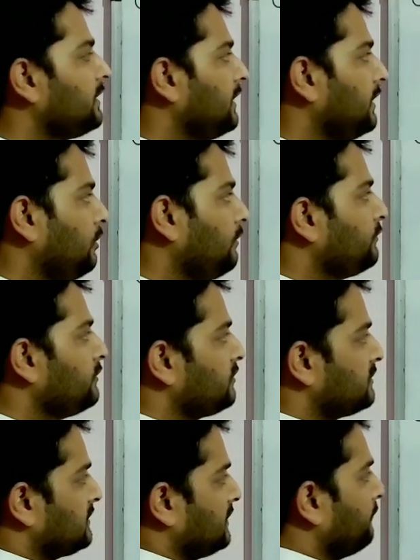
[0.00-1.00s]
the rate of
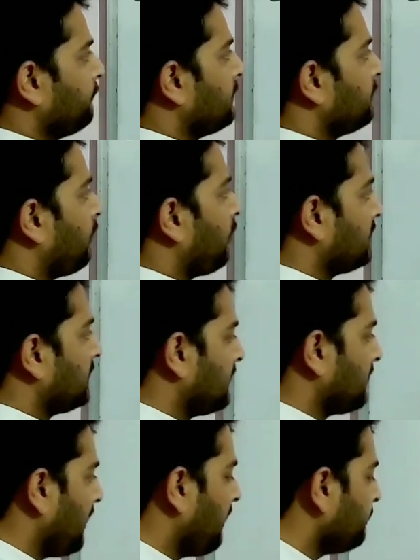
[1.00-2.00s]
interest. If we plot a
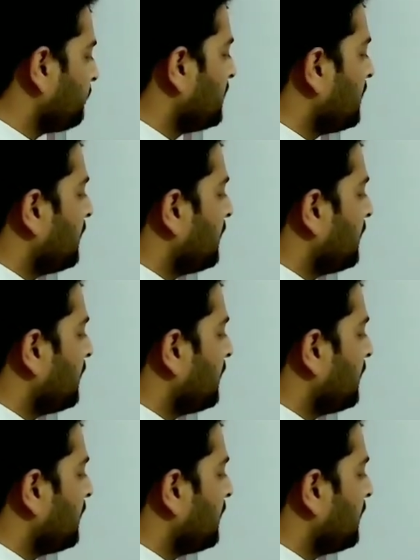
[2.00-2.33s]
graph